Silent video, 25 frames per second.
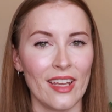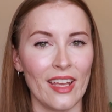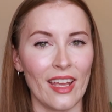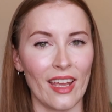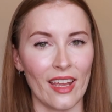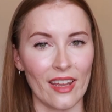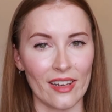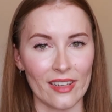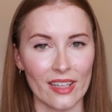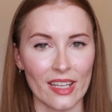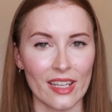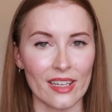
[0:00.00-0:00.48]

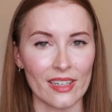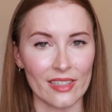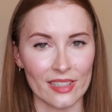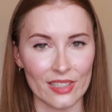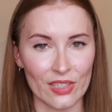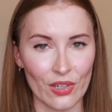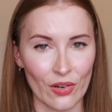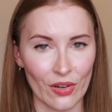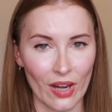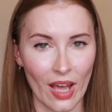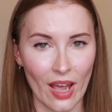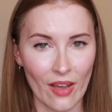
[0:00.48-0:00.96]
and he does
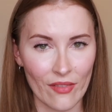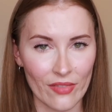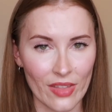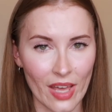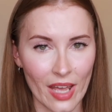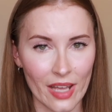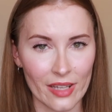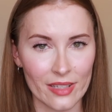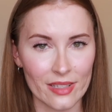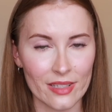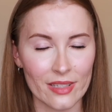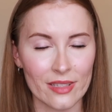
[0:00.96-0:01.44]
not have
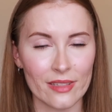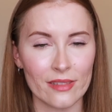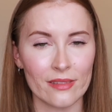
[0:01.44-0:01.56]
that.